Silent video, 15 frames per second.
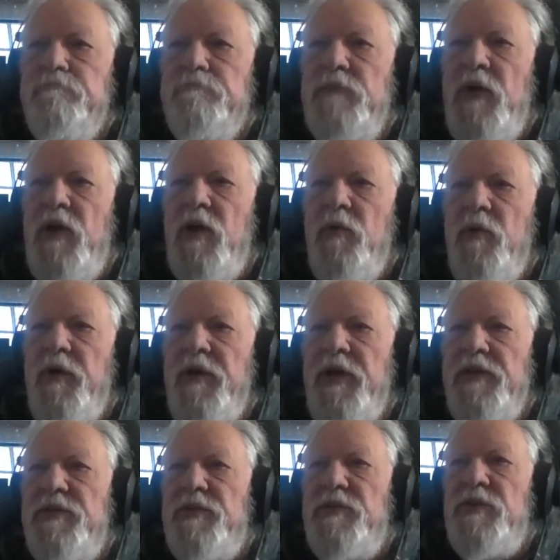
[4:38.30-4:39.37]
Anyway,
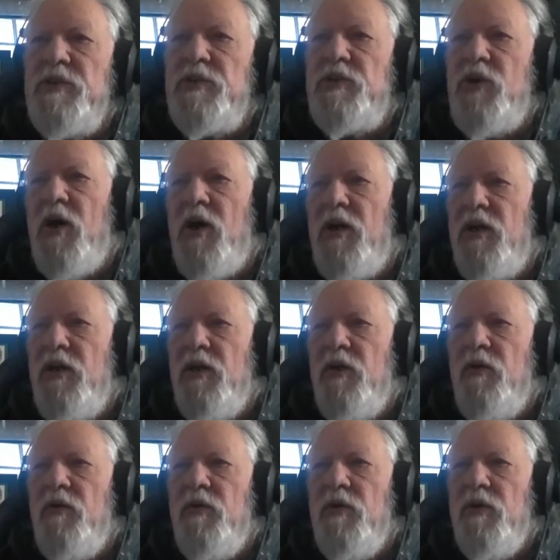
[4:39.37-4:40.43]
that's just audio.
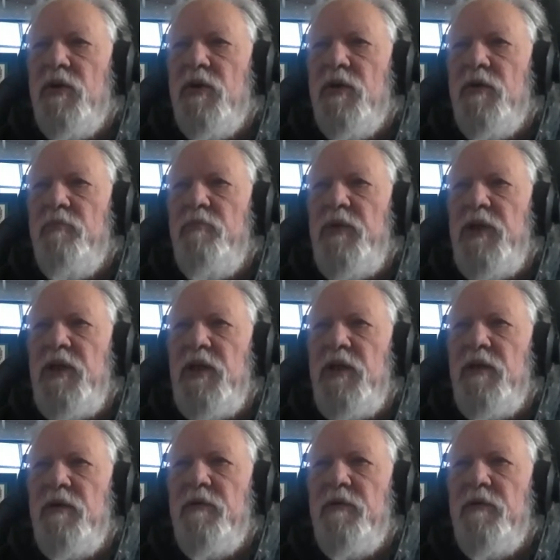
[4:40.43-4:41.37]
MIDI.